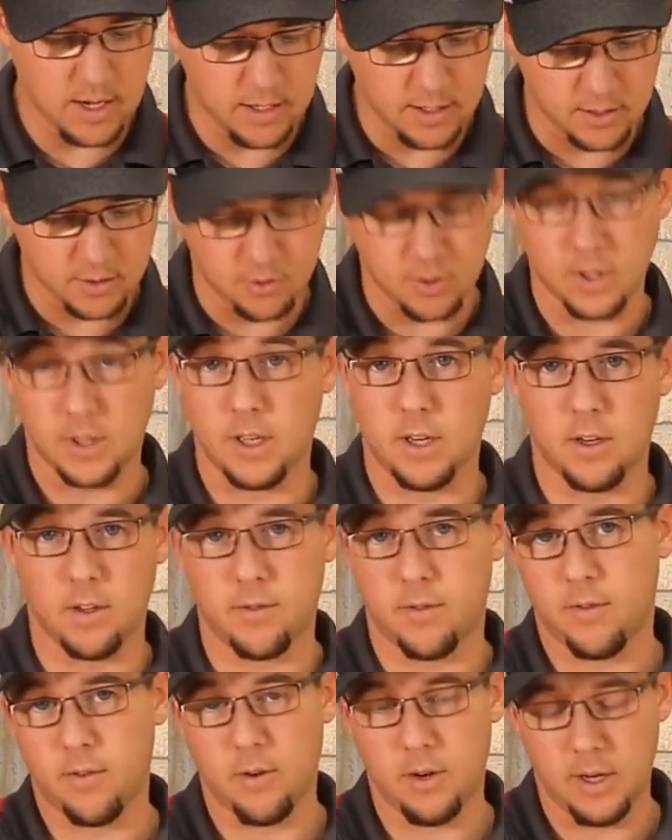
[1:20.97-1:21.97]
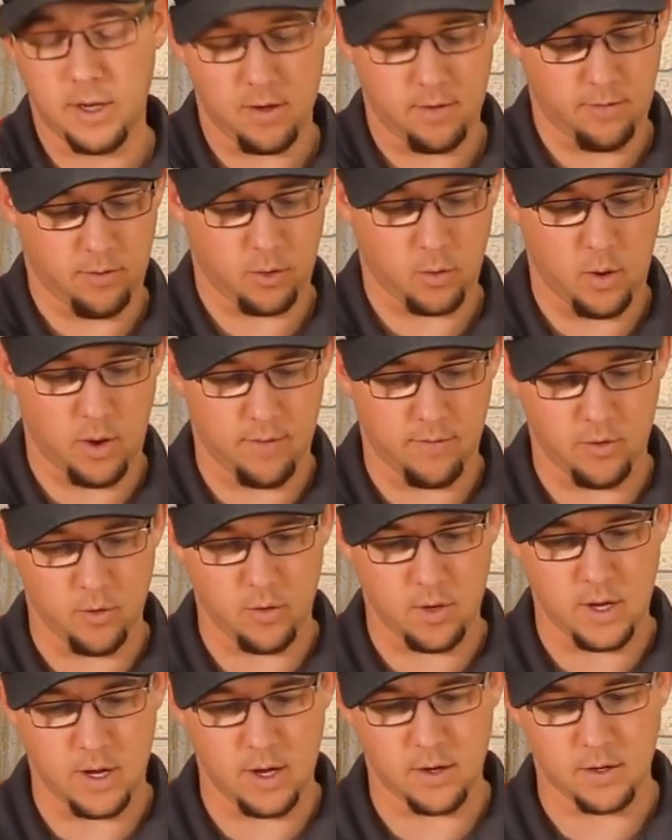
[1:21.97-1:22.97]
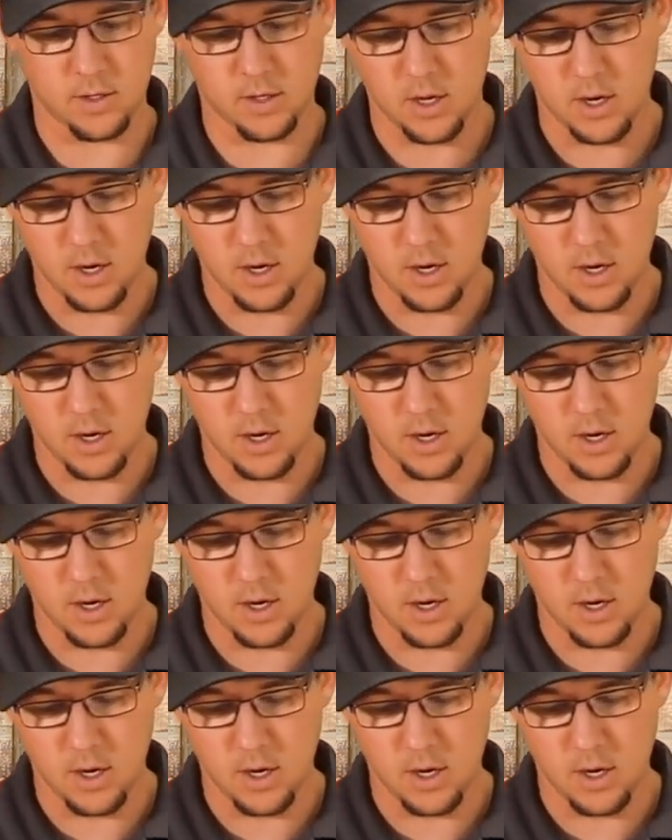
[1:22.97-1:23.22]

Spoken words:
industry leader for quite a few years.